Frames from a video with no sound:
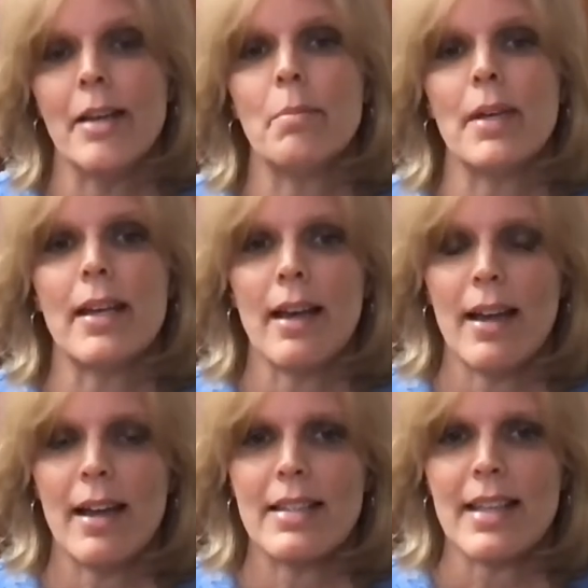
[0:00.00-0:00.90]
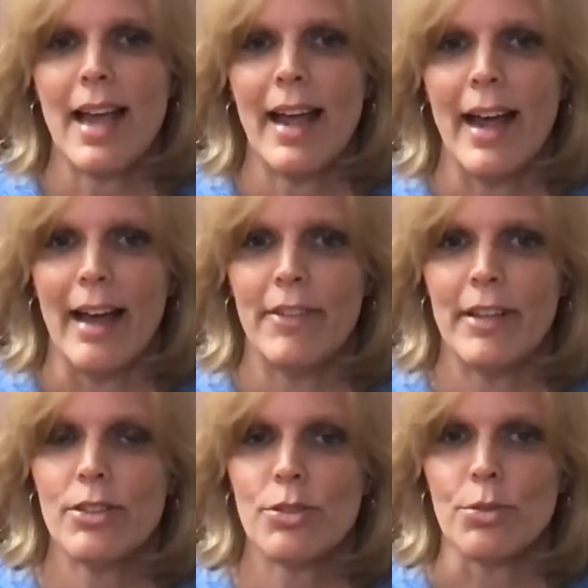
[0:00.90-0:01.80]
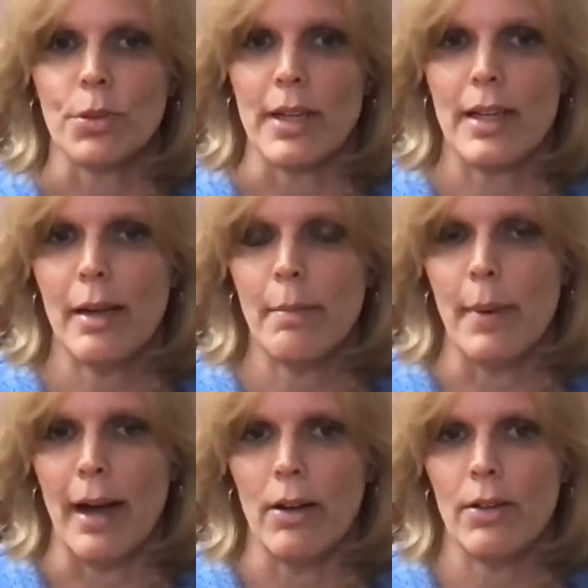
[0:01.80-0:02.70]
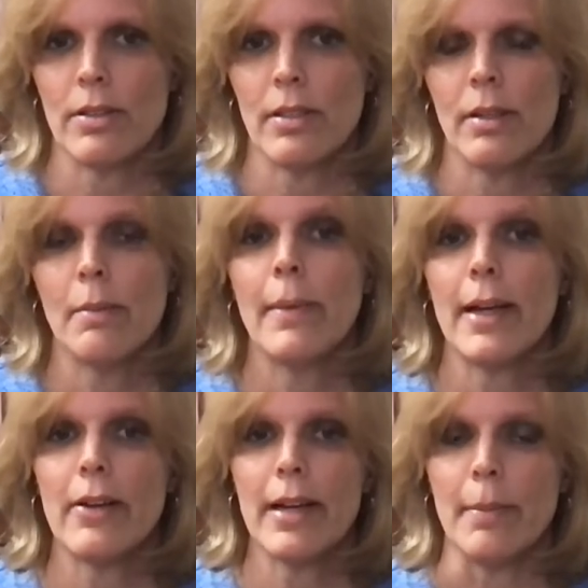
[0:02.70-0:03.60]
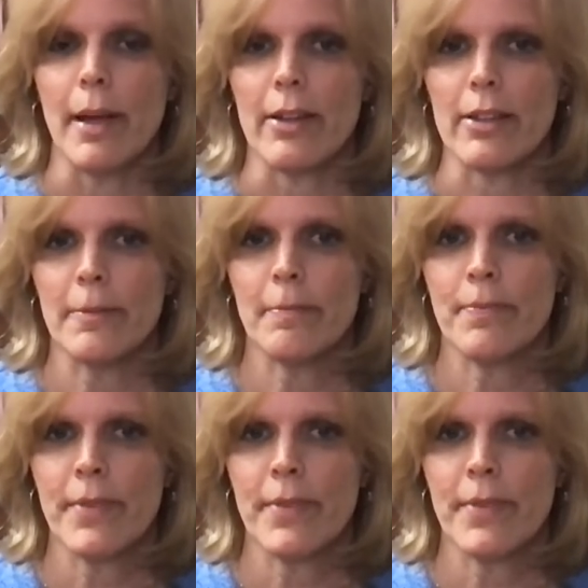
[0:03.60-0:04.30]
because I have a story about my grandmother.